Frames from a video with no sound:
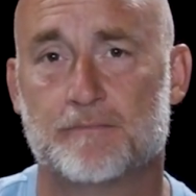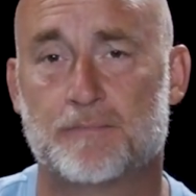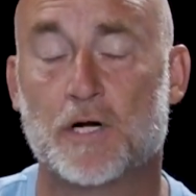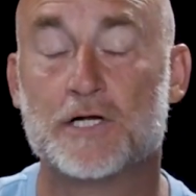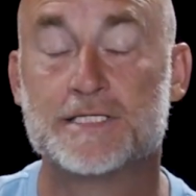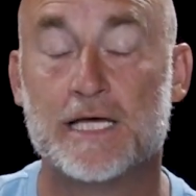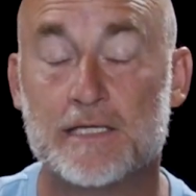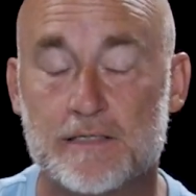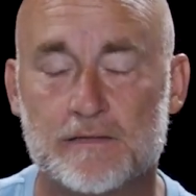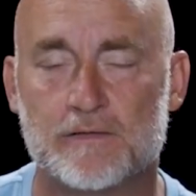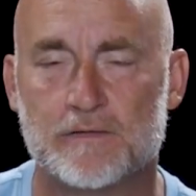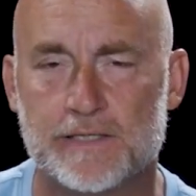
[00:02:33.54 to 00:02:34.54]

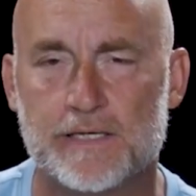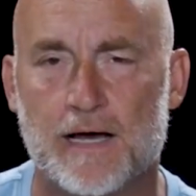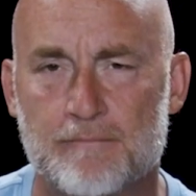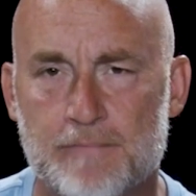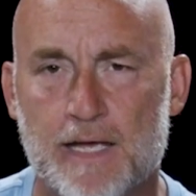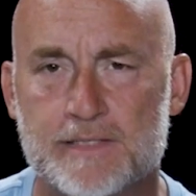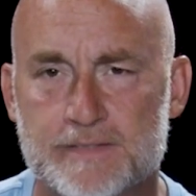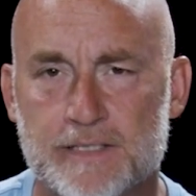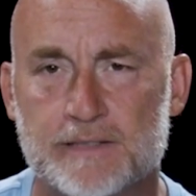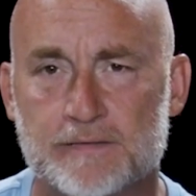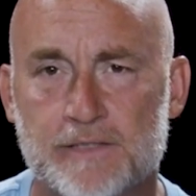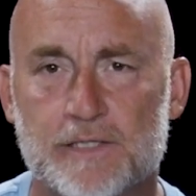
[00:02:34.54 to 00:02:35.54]
particularly
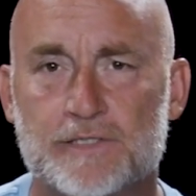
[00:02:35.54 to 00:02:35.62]
amazing